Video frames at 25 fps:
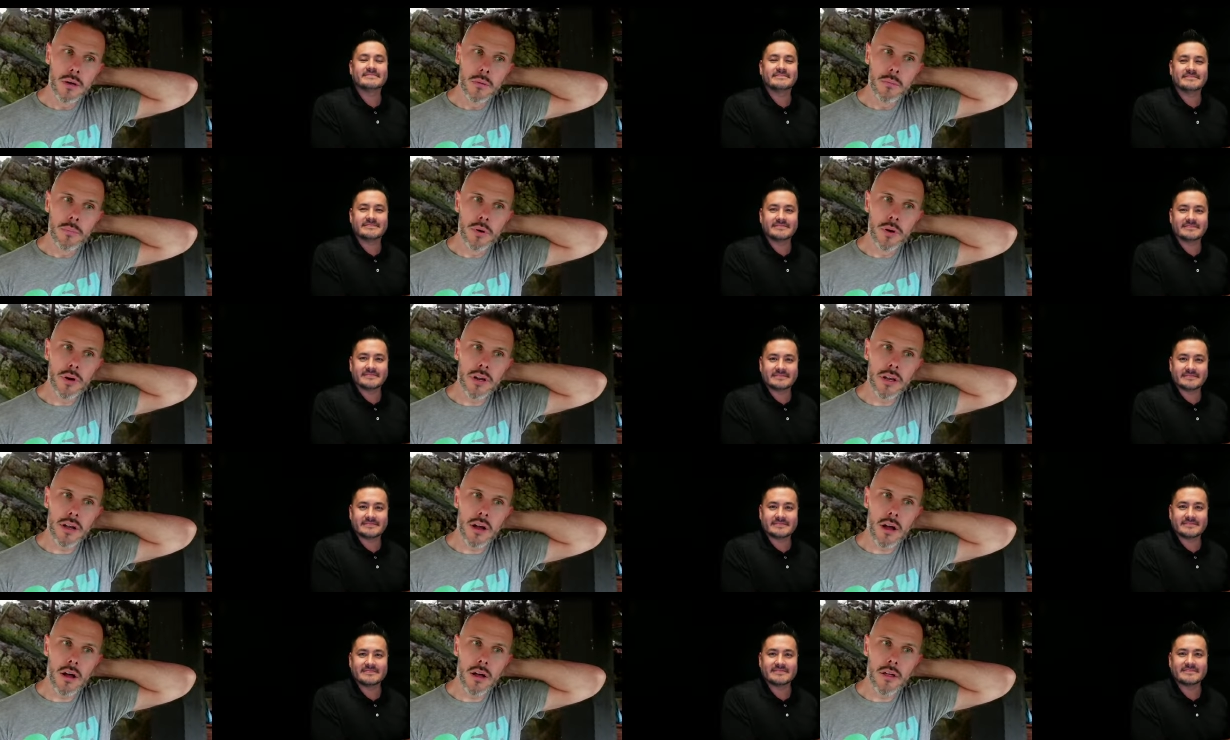
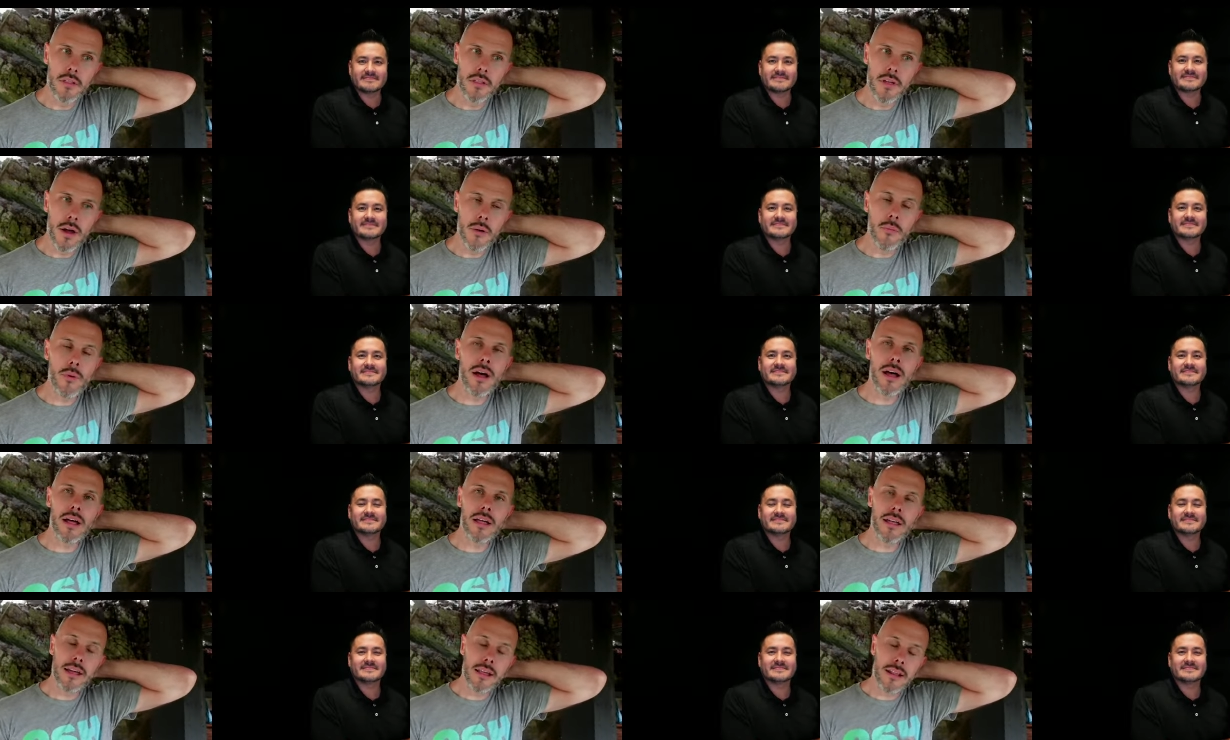Speaker 1: putting all
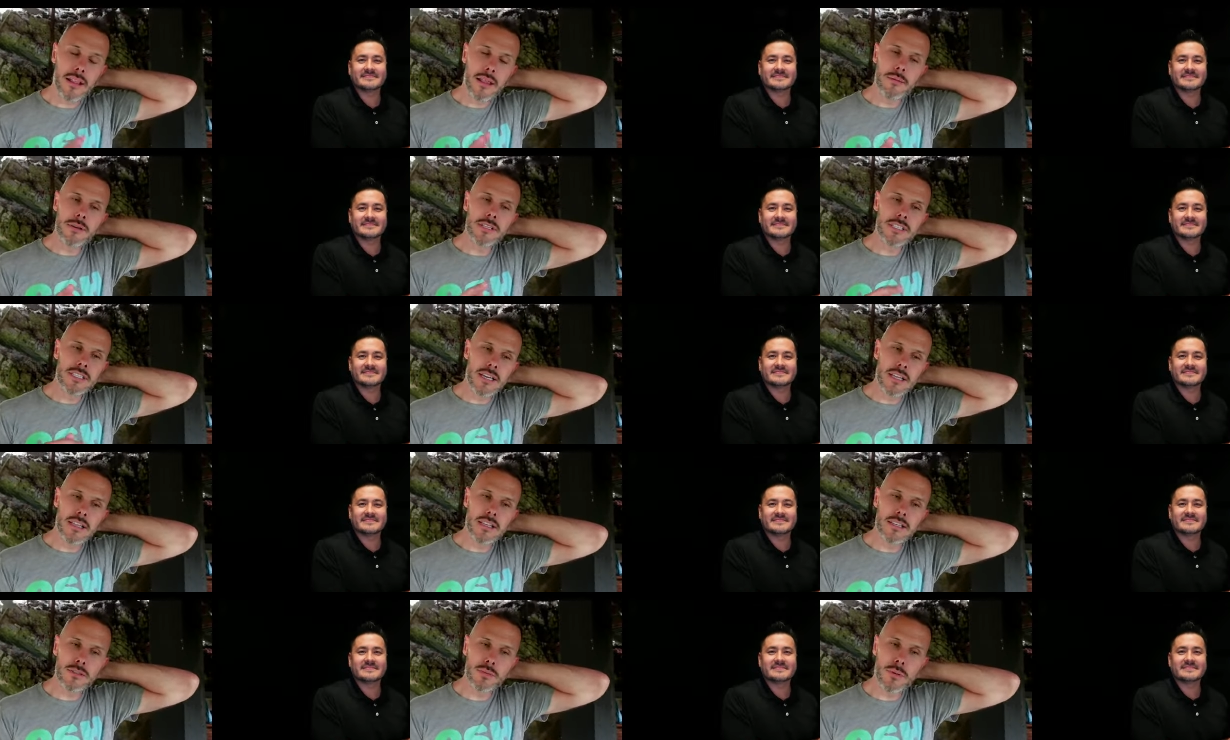well and let me
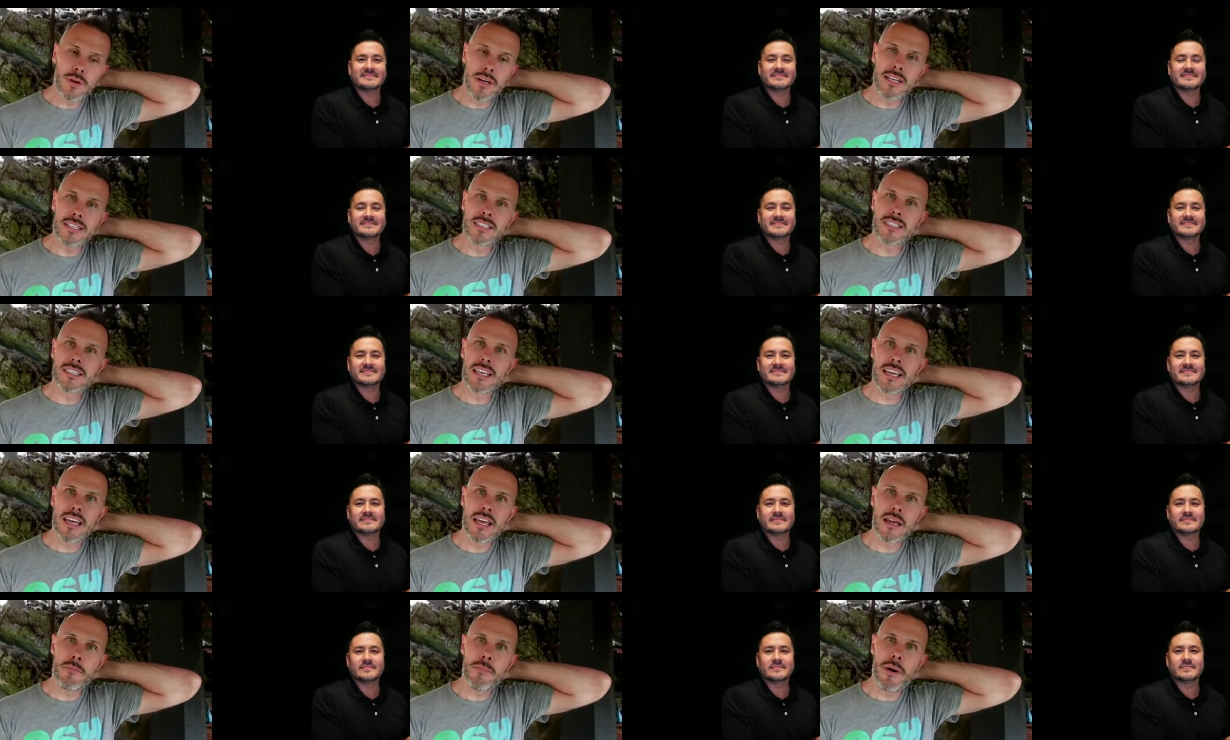say it this way it's
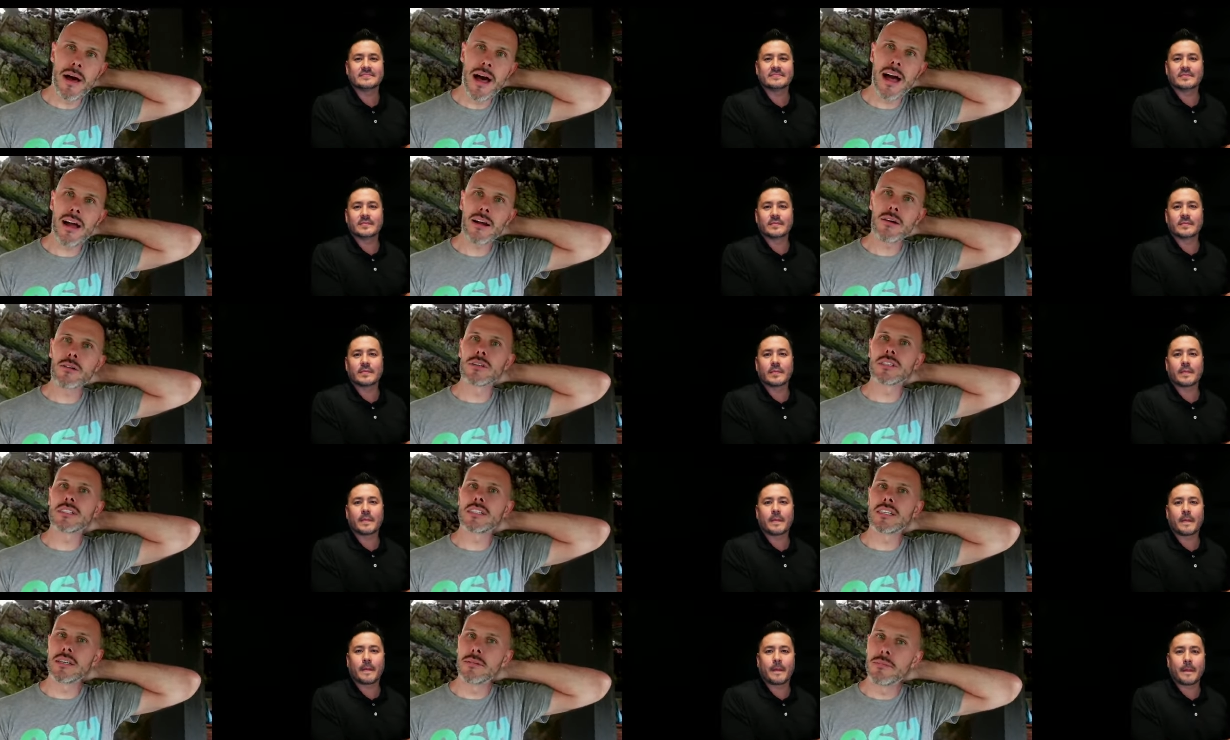the
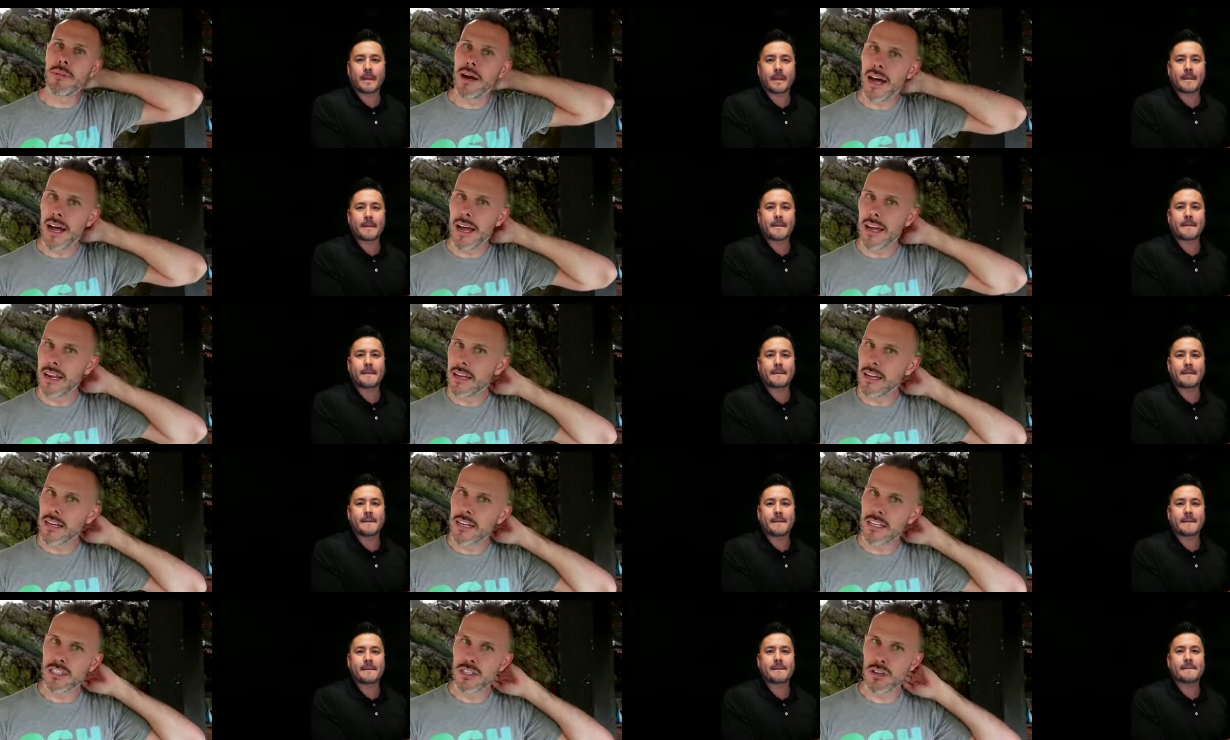hypocrisy behind
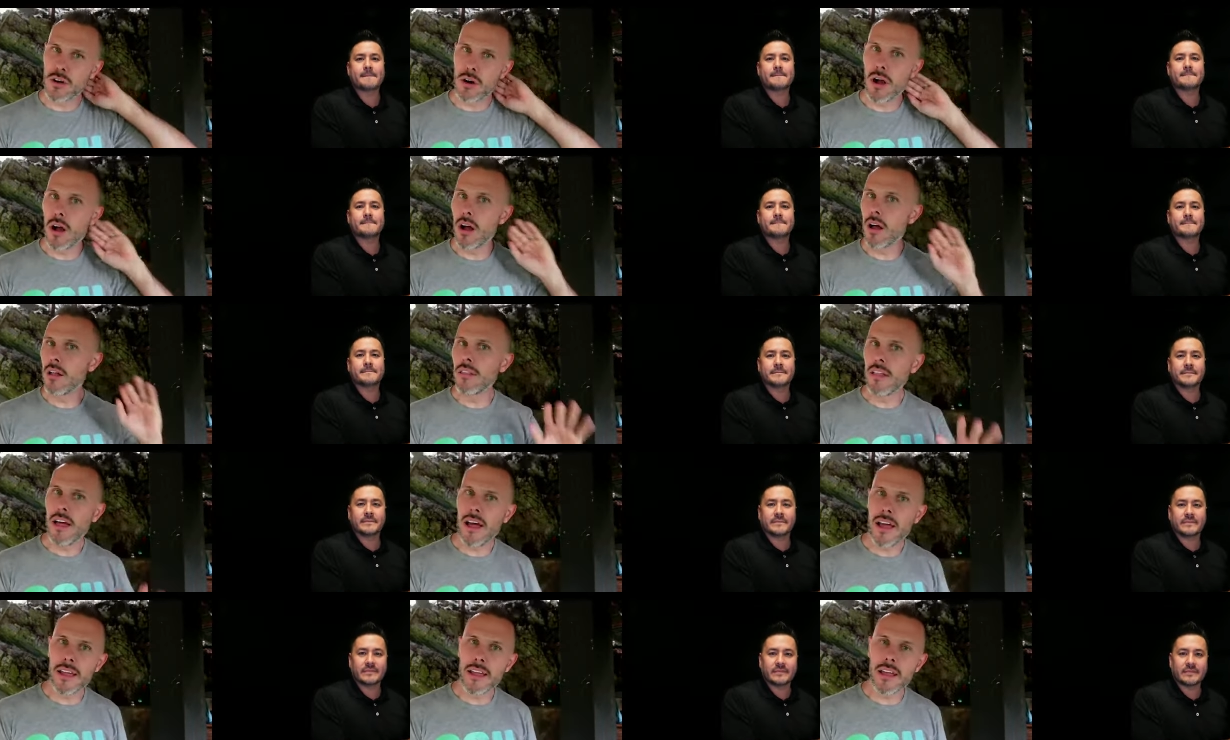it because they're all
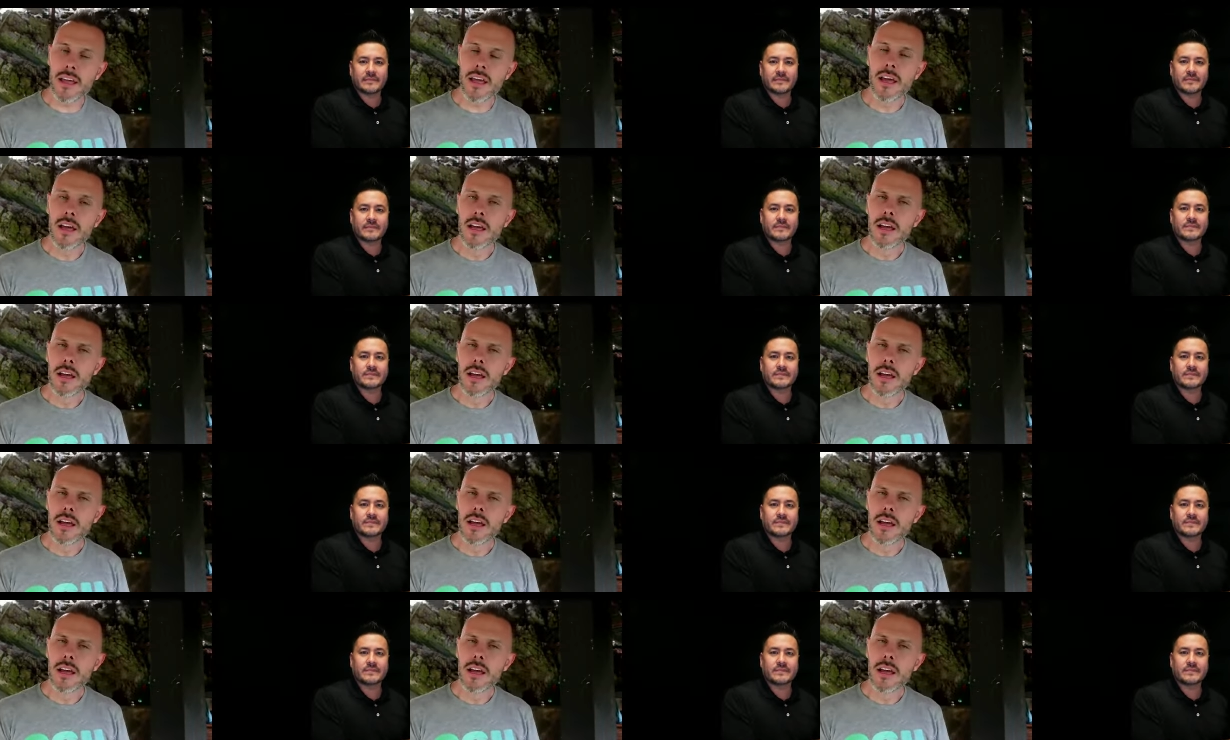like